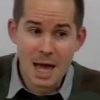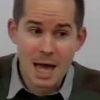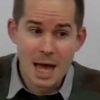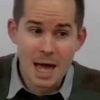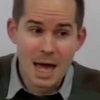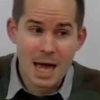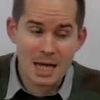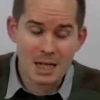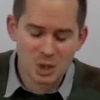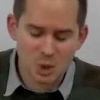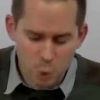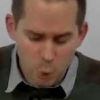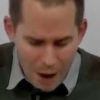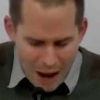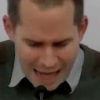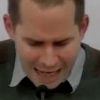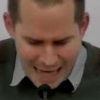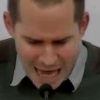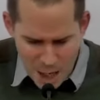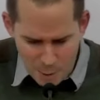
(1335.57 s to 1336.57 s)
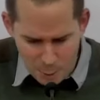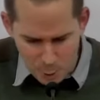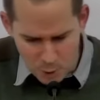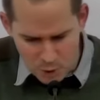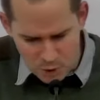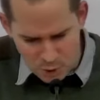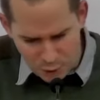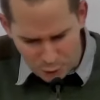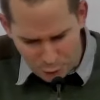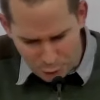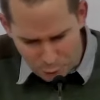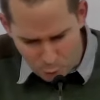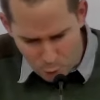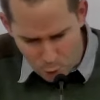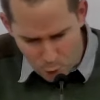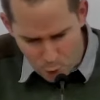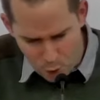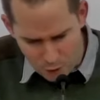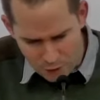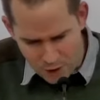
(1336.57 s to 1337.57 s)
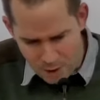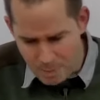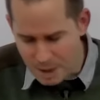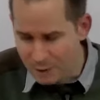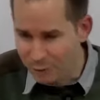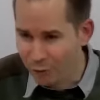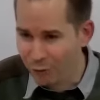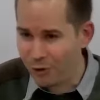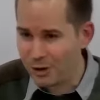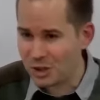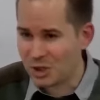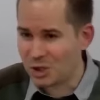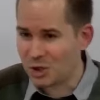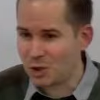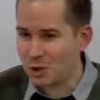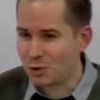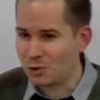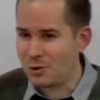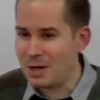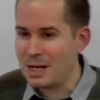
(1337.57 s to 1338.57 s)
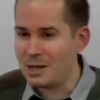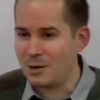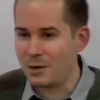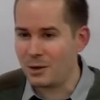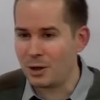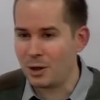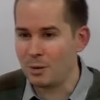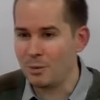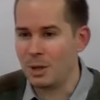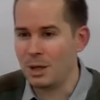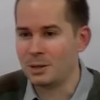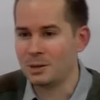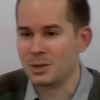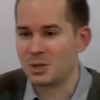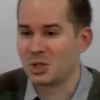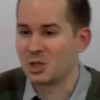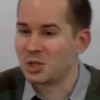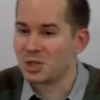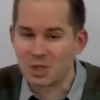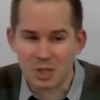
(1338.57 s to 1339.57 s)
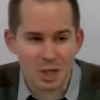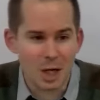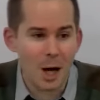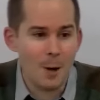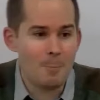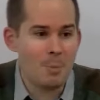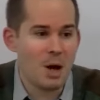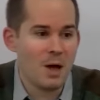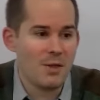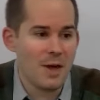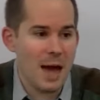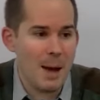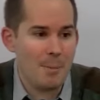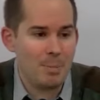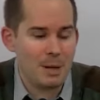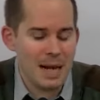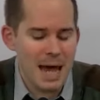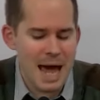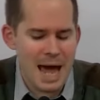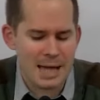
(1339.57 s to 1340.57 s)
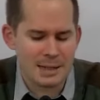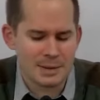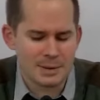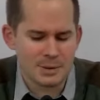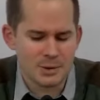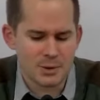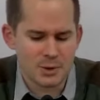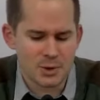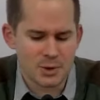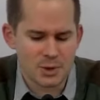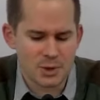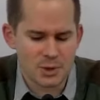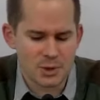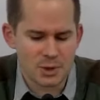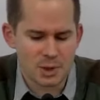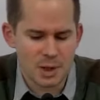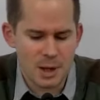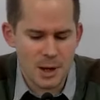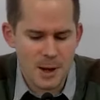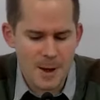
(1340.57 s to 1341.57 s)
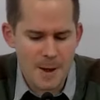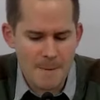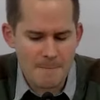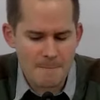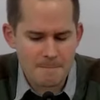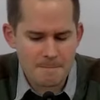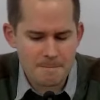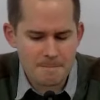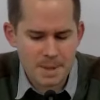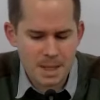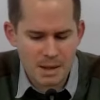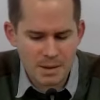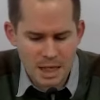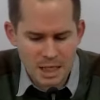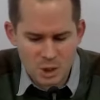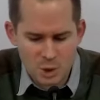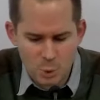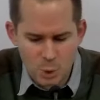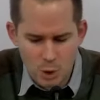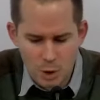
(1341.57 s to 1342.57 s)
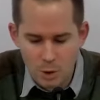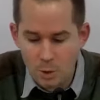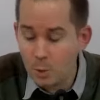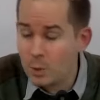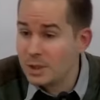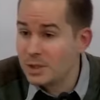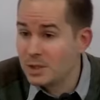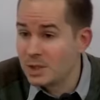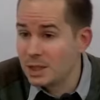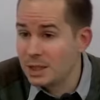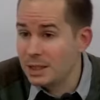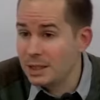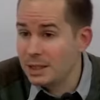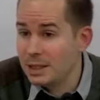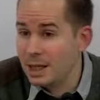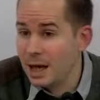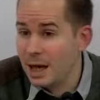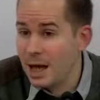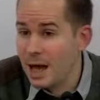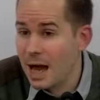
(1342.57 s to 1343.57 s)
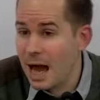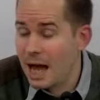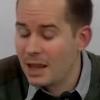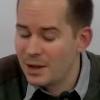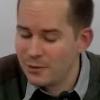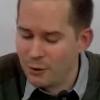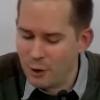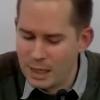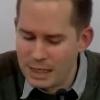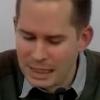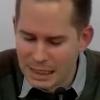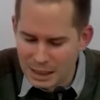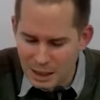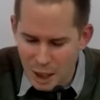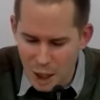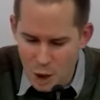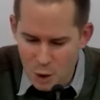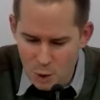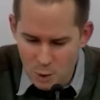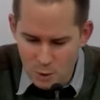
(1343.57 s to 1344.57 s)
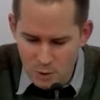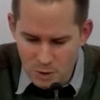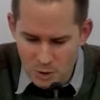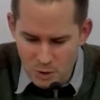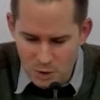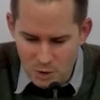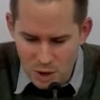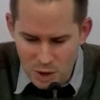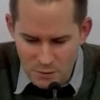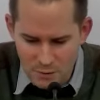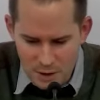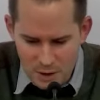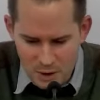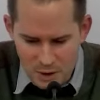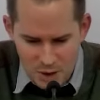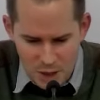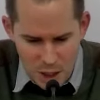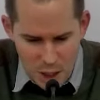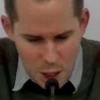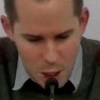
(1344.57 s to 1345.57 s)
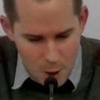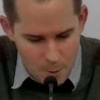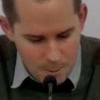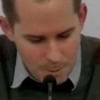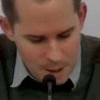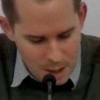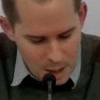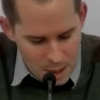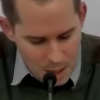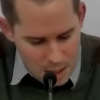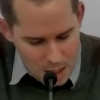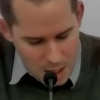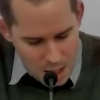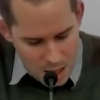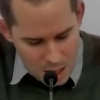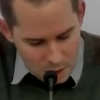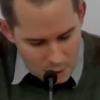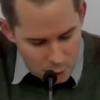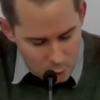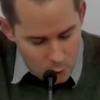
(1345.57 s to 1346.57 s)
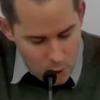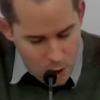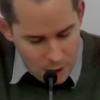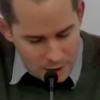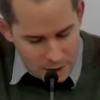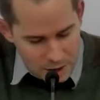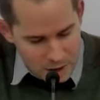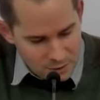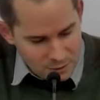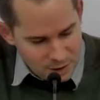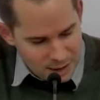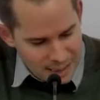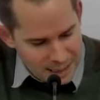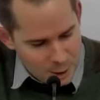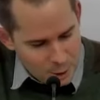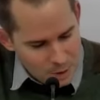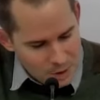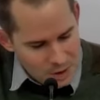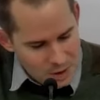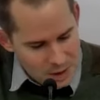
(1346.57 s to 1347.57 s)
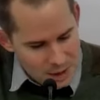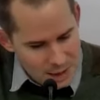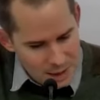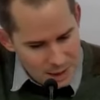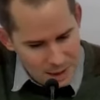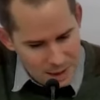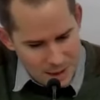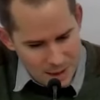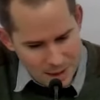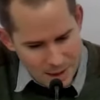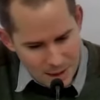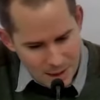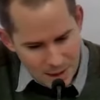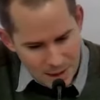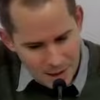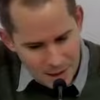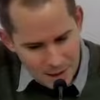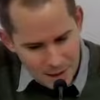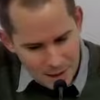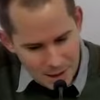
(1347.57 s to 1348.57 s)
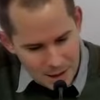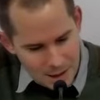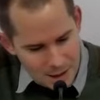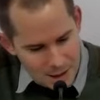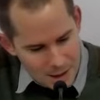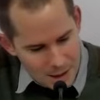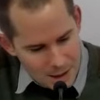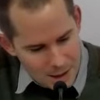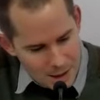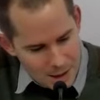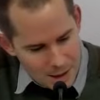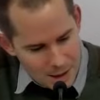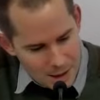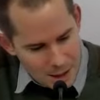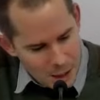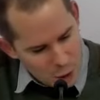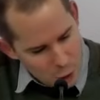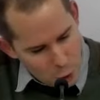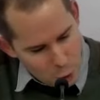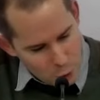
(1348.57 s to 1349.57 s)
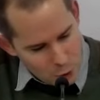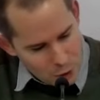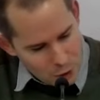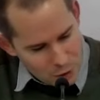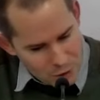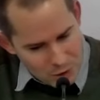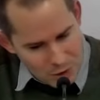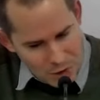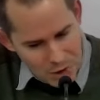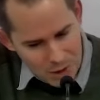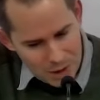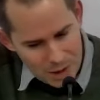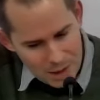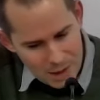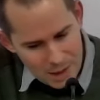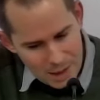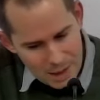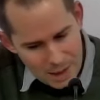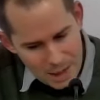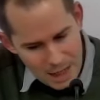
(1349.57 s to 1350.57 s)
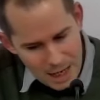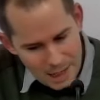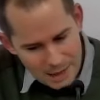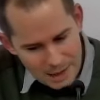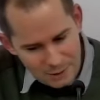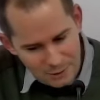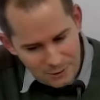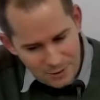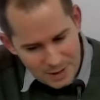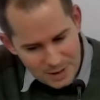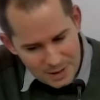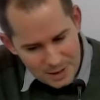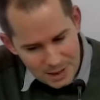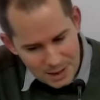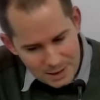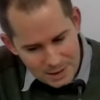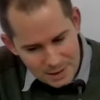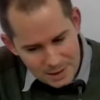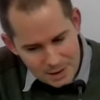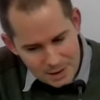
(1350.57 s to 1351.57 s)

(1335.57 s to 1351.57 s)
is well able to thwart them and frustrate them and scupper their plans. And that's what we see at the very close of the psalm. The workers of iniquity are conquered and defeated.